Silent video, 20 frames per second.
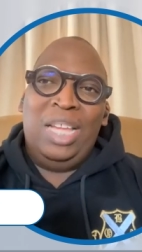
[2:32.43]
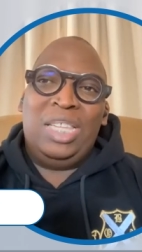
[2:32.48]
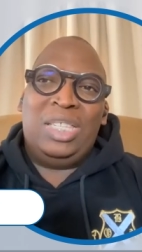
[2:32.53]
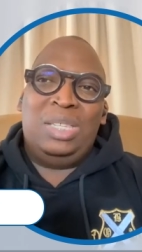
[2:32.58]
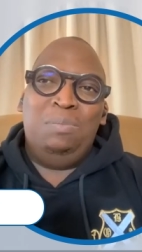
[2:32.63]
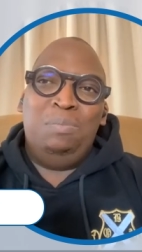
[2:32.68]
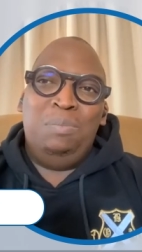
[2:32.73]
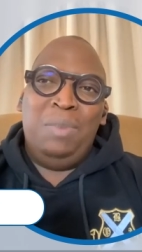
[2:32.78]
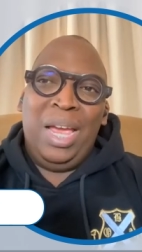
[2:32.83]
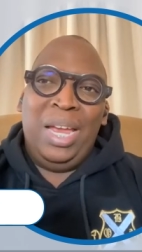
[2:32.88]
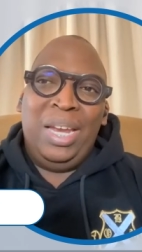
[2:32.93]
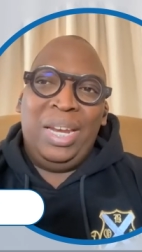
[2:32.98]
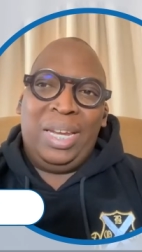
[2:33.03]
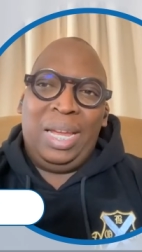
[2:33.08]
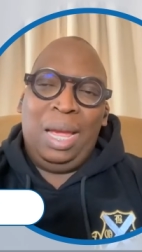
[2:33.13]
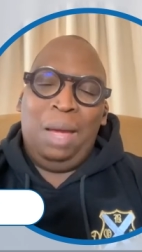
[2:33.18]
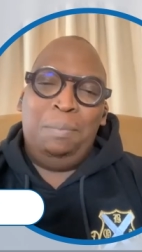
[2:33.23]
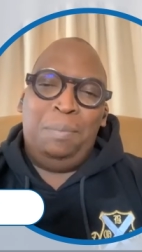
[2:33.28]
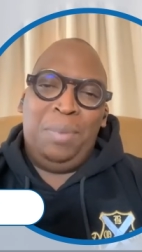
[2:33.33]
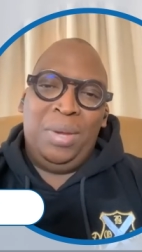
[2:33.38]
its
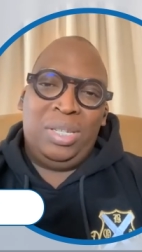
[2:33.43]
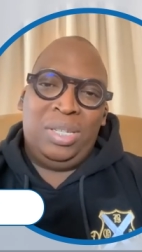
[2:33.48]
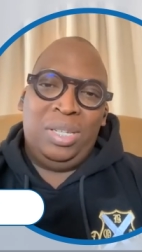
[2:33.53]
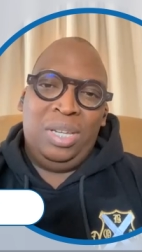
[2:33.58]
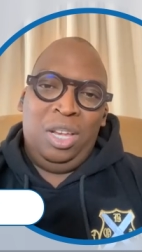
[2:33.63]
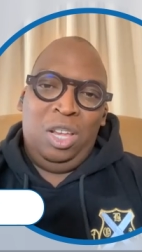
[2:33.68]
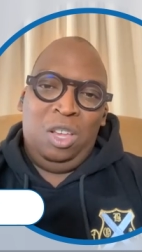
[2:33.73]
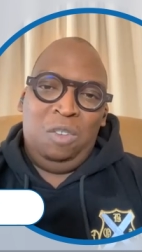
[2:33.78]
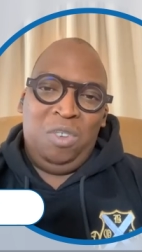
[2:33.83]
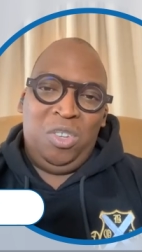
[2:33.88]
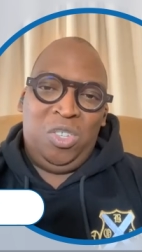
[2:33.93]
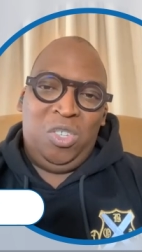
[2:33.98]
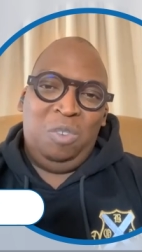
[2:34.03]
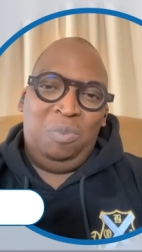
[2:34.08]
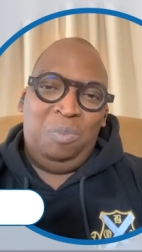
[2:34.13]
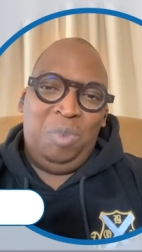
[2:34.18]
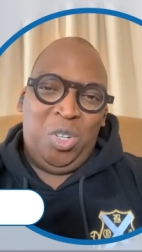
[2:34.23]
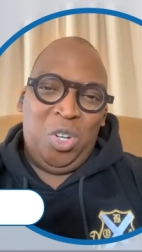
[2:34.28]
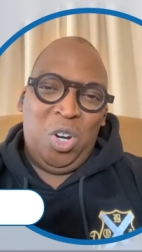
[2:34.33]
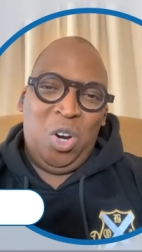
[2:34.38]
main campus,
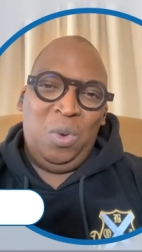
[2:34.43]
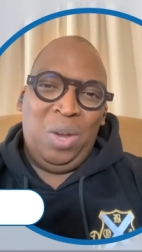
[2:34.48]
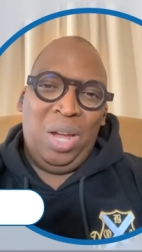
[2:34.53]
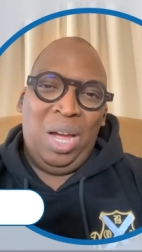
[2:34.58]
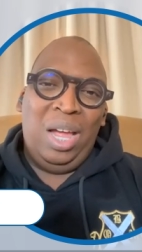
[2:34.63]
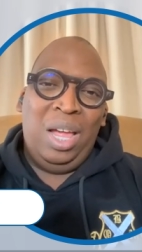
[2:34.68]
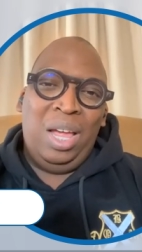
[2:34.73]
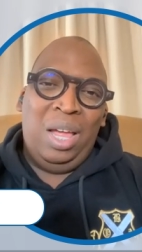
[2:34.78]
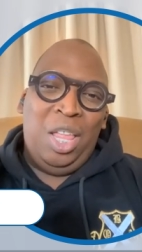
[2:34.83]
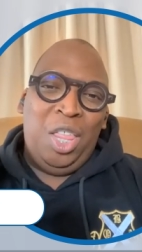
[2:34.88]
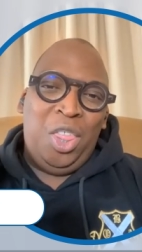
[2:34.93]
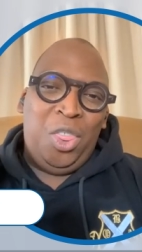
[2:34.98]
University of Pretoria,